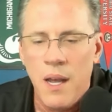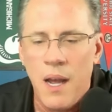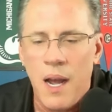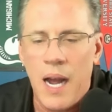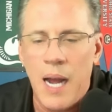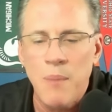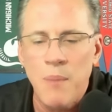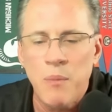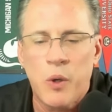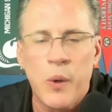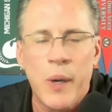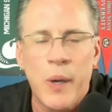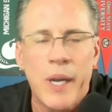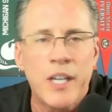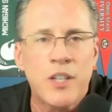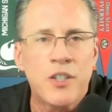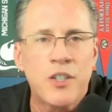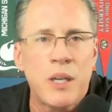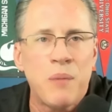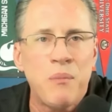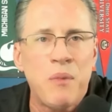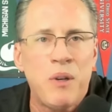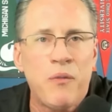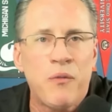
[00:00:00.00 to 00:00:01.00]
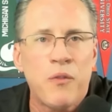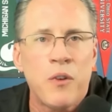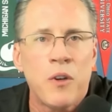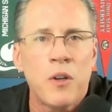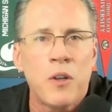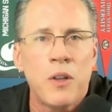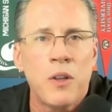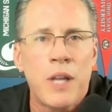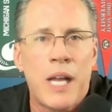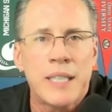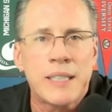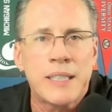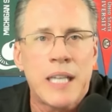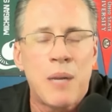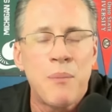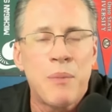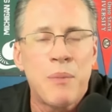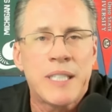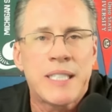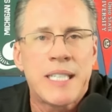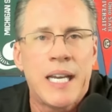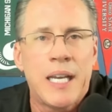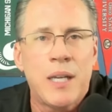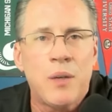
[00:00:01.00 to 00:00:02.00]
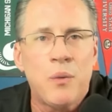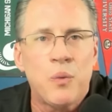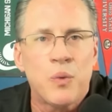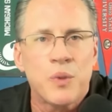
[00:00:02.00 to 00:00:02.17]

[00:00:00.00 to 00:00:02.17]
I'm Craig Shemon for Locked On Big 10.